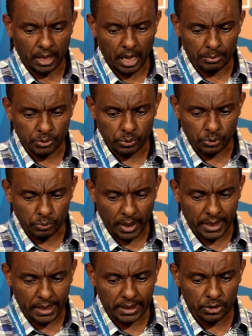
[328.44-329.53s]
up to
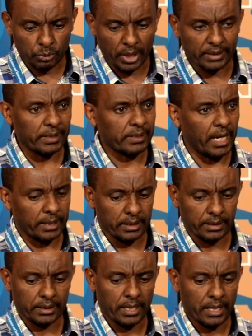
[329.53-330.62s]
120
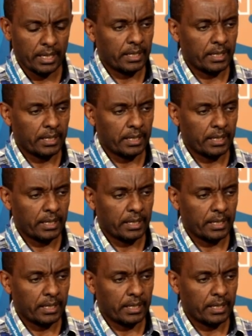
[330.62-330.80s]
cycles.